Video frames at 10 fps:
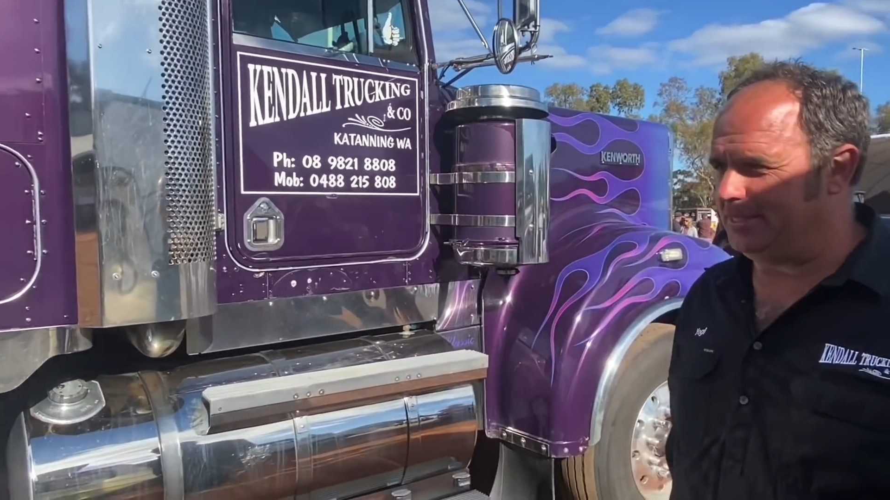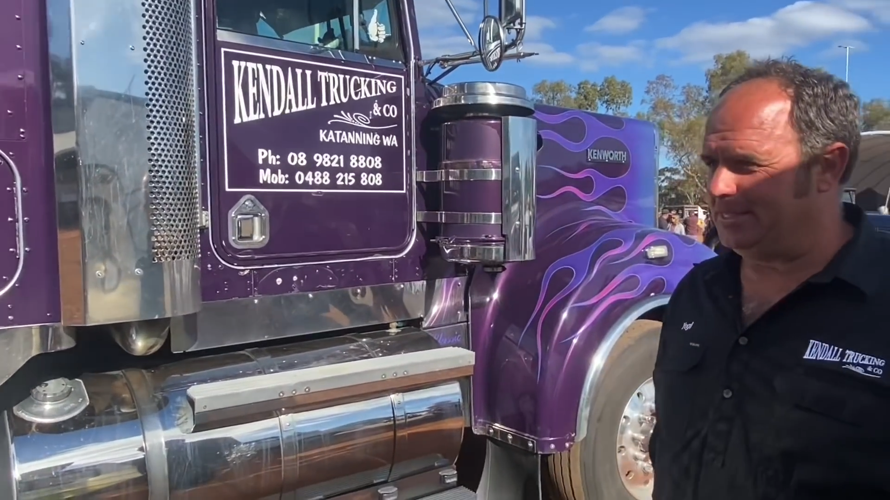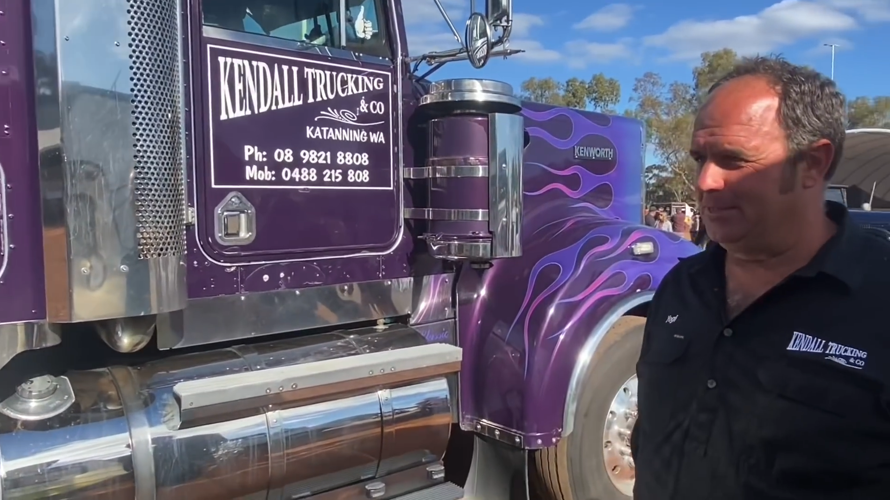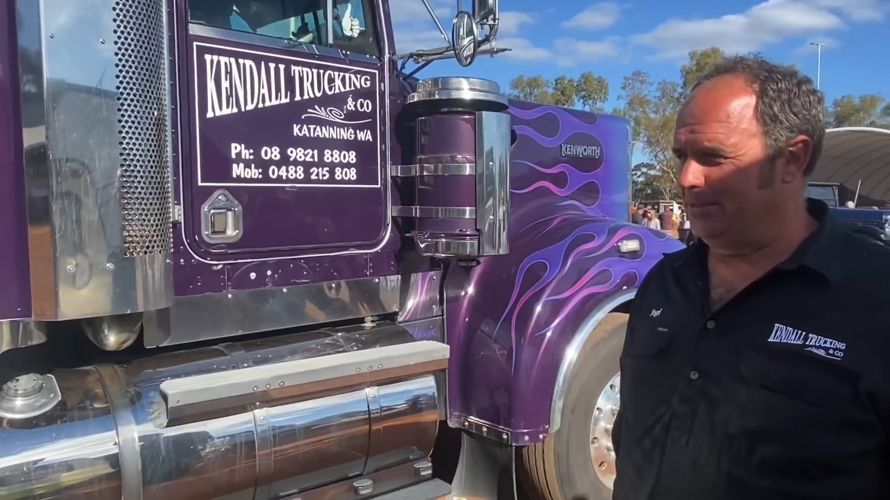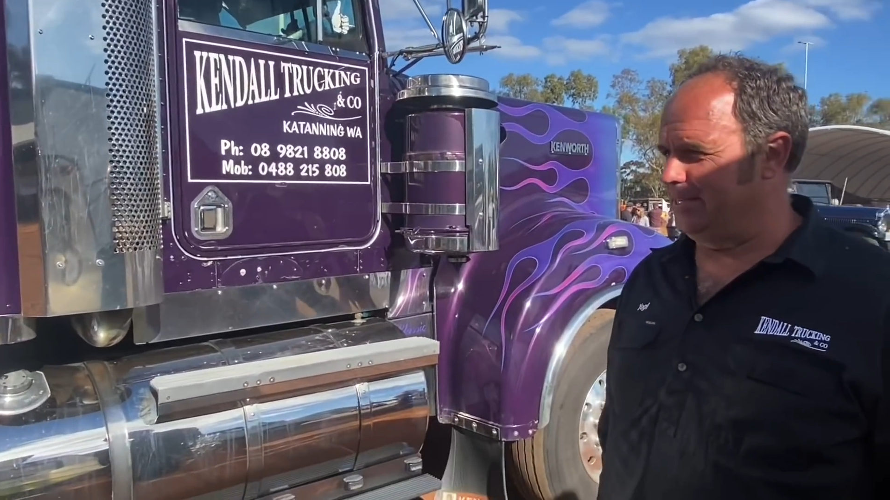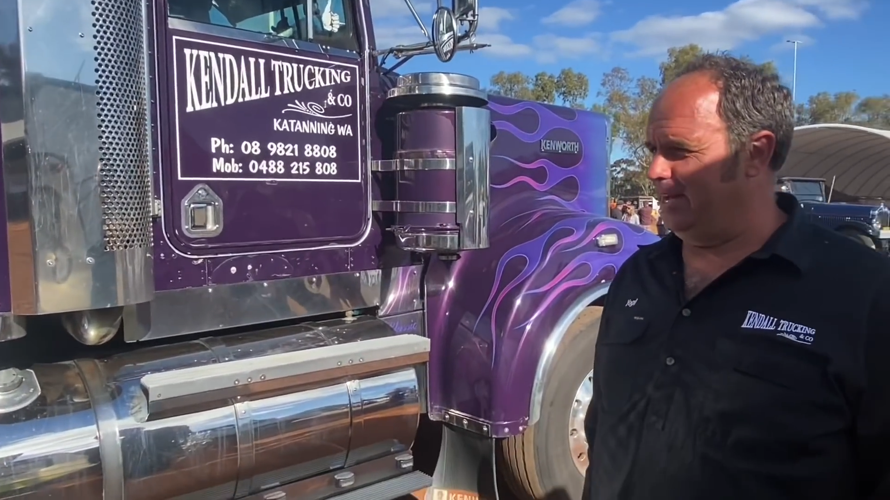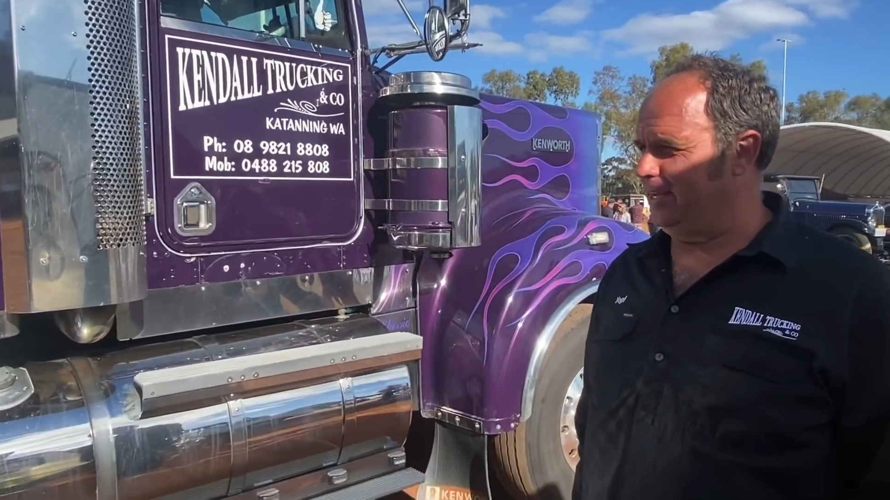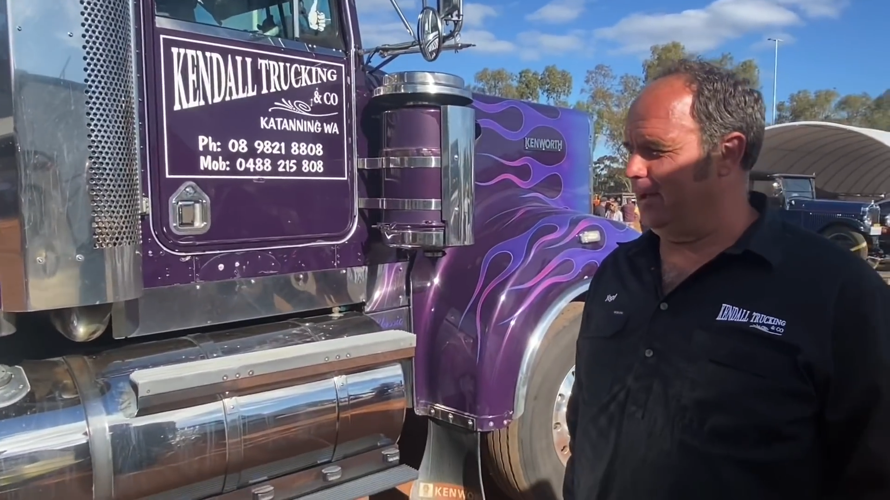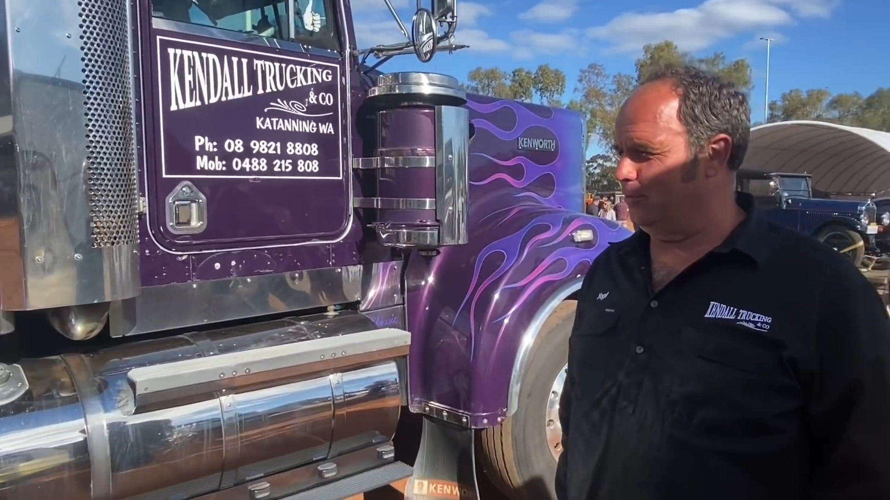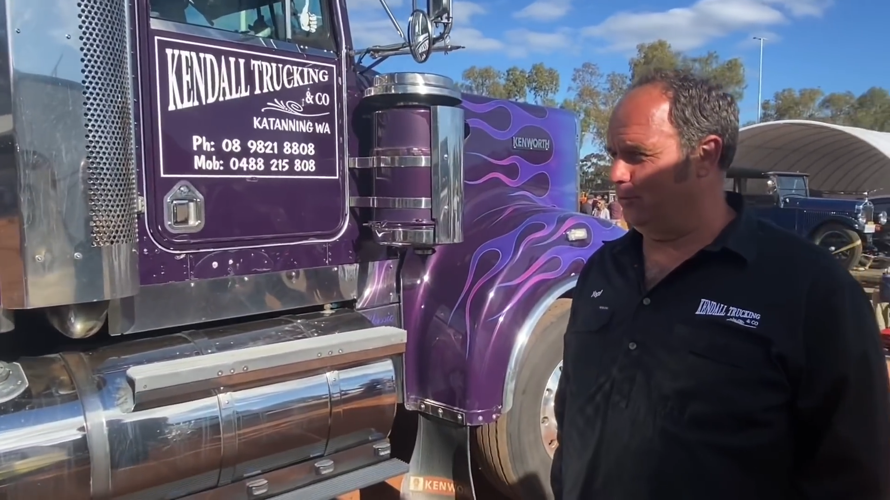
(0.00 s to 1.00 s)
this nice lady
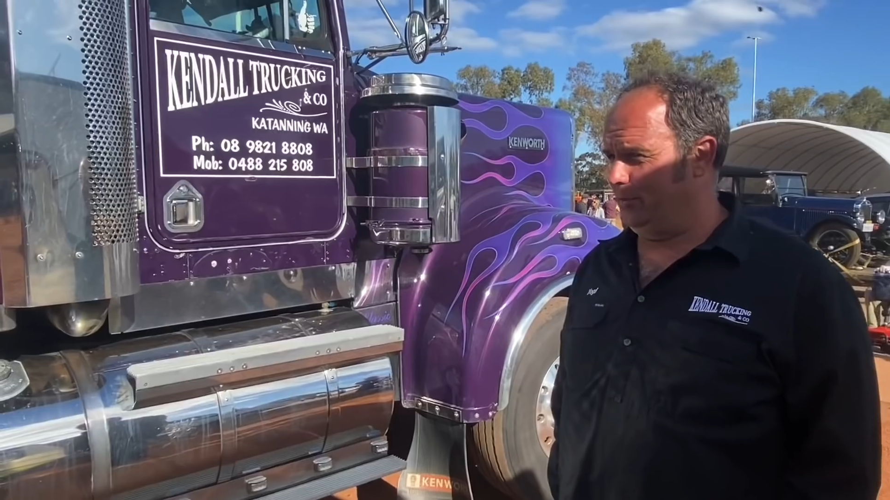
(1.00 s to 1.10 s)
go through